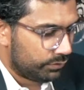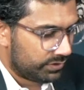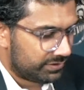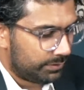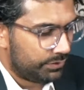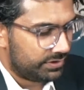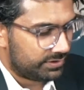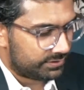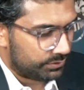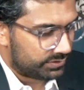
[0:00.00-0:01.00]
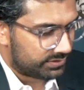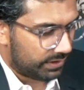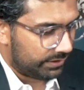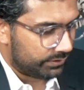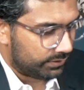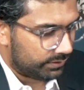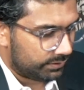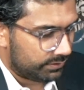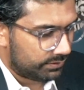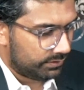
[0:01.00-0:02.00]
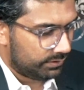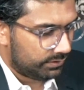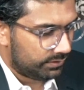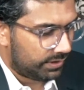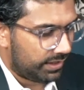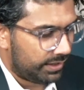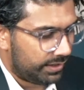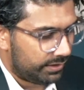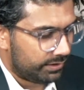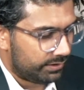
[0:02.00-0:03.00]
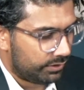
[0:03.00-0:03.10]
when someone is suicidal, they